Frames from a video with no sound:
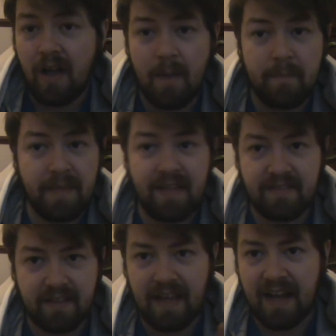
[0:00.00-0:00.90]

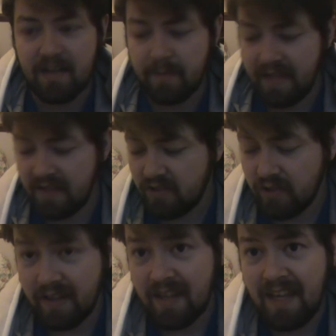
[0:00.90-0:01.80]
amazing anime-esque
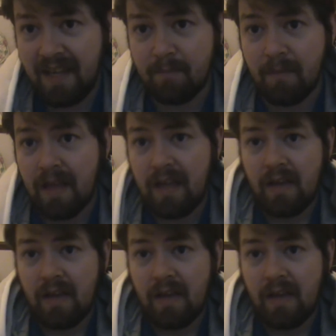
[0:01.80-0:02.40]
looking game